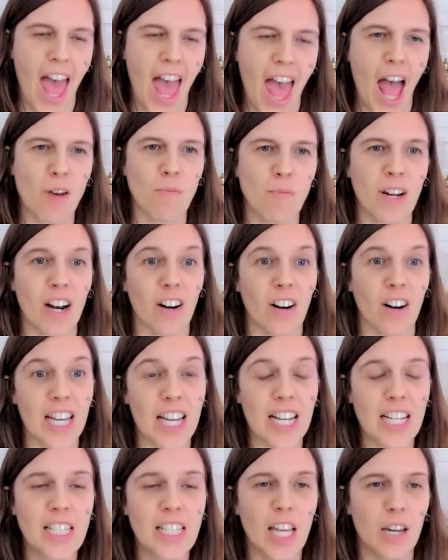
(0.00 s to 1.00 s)
And when our
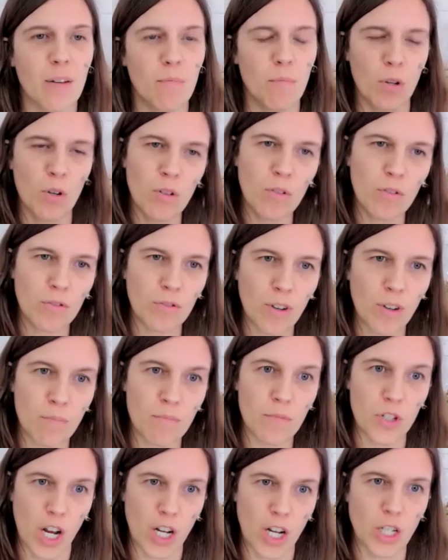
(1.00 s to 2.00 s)
kids can move
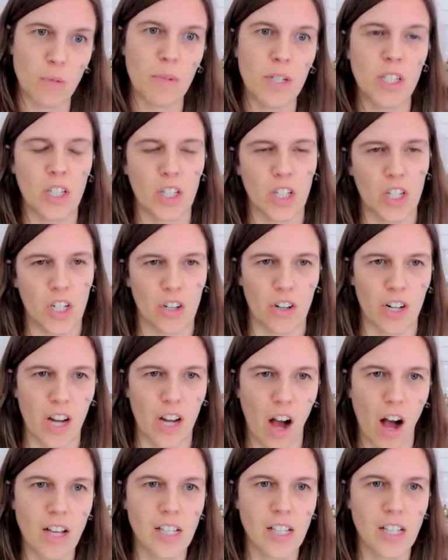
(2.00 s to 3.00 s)
from judgment to
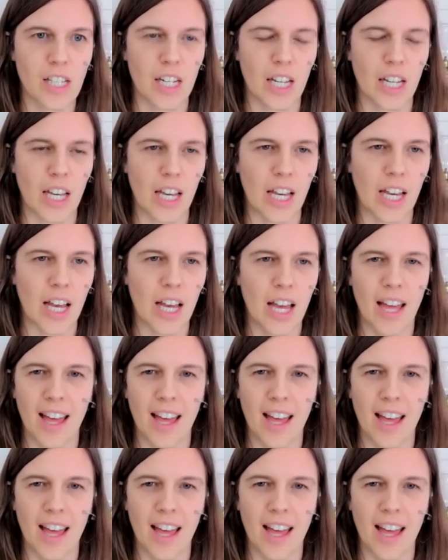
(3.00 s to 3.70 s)
curiosity,